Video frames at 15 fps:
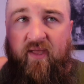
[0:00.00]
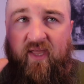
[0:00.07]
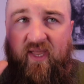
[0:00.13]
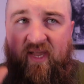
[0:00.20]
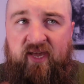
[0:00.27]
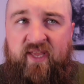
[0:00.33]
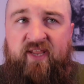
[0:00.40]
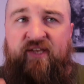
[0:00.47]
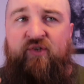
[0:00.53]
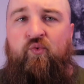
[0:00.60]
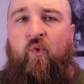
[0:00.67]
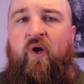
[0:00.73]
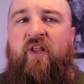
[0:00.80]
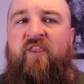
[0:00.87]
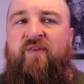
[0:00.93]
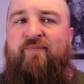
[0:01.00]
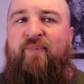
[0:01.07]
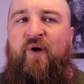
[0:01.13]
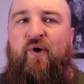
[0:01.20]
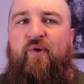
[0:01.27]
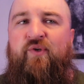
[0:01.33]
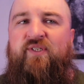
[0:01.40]
It is one of the
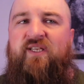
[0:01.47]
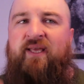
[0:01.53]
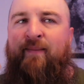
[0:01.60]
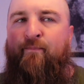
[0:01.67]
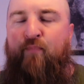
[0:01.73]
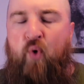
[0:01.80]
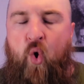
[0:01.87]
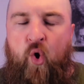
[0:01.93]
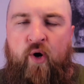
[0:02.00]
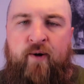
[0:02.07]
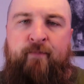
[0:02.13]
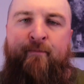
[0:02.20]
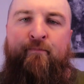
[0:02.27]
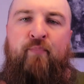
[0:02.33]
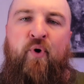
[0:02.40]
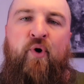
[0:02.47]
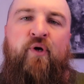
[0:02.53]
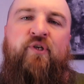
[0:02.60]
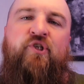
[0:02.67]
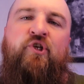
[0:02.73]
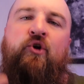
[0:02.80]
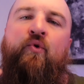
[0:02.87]
most important
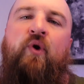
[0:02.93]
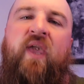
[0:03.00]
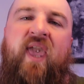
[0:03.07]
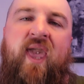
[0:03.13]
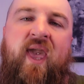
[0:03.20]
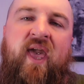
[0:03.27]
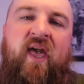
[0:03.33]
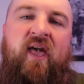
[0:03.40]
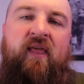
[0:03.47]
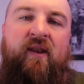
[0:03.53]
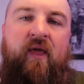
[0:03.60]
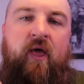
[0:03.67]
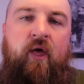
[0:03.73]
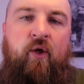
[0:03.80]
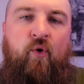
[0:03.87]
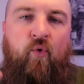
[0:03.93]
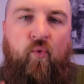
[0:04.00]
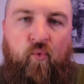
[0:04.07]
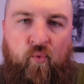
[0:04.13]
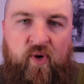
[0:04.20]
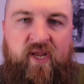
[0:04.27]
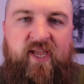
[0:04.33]
books you can
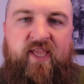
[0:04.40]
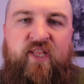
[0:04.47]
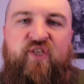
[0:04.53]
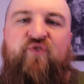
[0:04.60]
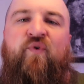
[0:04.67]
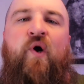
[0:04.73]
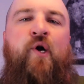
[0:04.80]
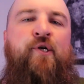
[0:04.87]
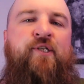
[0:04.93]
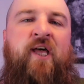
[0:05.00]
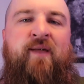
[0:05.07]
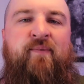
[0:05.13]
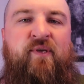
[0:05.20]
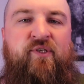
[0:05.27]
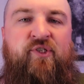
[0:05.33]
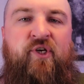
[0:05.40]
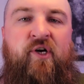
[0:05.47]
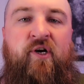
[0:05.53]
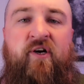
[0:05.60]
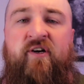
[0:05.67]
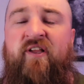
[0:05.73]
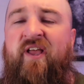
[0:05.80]
read as far as I'm
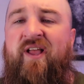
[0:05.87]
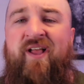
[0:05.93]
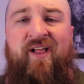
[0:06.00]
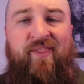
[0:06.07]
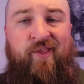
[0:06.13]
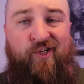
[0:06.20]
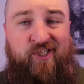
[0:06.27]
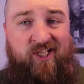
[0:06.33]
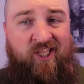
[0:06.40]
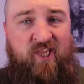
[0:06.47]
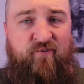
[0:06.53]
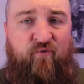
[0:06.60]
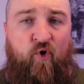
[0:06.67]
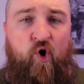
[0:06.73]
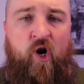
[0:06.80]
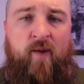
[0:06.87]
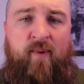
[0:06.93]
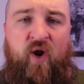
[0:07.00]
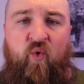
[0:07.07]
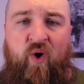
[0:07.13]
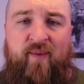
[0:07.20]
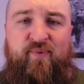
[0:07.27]
concerned. There's a link for it on
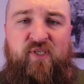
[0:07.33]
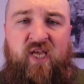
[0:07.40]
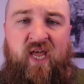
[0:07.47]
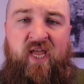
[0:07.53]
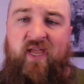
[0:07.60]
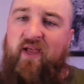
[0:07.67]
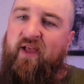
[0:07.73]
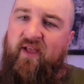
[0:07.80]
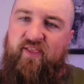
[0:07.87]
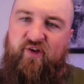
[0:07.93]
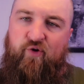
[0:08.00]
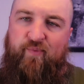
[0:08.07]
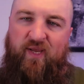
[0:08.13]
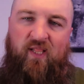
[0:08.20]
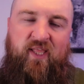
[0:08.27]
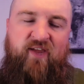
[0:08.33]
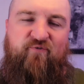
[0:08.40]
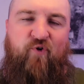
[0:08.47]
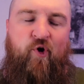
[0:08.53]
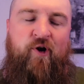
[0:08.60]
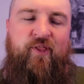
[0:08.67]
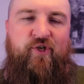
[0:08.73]
my website. There will be a link
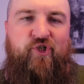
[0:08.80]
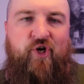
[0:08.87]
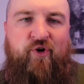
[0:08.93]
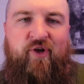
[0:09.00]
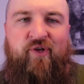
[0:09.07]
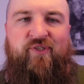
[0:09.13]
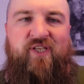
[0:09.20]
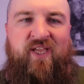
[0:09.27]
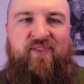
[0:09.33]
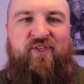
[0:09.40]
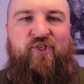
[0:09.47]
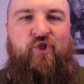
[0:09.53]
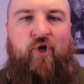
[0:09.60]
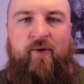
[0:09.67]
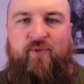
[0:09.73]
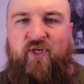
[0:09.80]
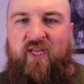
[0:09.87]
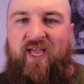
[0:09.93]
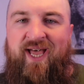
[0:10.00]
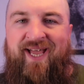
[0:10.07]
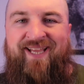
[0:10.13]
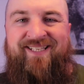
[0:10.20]
for it in the show notes and the description,
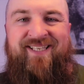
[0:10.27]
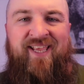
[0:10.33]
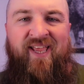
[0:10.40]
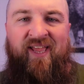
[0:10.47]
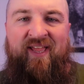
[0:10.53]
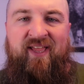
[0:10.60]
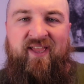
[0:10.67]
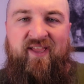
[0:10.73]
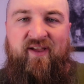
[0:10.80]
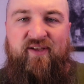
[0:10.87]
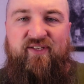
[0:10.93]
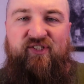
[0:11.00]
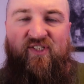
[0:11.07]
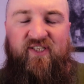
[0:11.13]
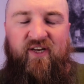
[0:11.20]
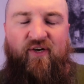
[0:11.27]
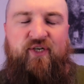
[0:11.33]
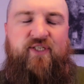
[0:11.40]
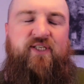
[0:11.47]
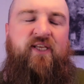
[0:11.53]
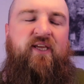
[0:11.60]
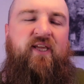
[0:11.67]
guys.
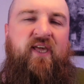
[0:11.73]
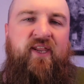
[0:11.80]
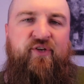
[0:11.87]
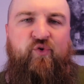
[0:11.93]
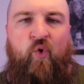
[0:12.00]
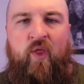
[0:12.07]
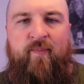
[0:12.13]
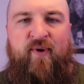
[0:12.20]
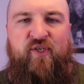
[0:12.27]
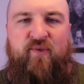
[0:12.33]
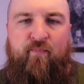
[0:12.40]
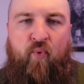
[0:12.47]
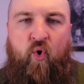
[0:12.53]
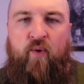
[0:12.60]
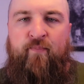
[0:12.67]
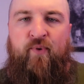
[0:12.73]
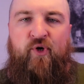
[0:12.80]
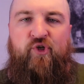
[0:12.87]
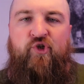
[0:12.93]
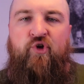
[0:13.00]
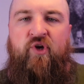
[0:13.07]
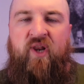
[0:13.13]
Seriously, it is one of the most important
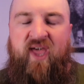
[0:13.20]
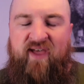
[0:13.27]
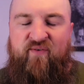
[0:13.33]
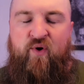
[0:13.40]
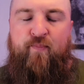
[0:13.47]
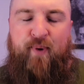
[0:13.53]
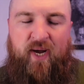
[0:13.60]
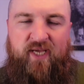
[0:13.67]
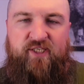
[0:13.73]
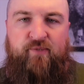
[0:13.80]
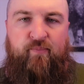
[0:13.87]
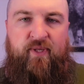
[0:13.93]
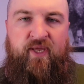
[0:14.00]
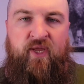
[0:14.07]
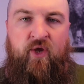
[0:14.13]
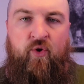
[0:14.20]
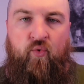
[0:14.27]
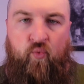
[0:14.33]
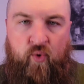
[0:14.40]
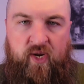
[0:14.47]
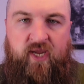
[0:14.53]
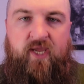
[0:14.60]
books you could ever possibly
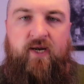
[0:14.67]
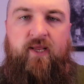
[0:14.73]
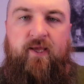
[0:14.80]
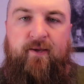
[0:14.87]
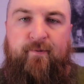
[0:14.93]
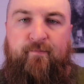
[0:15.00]
read.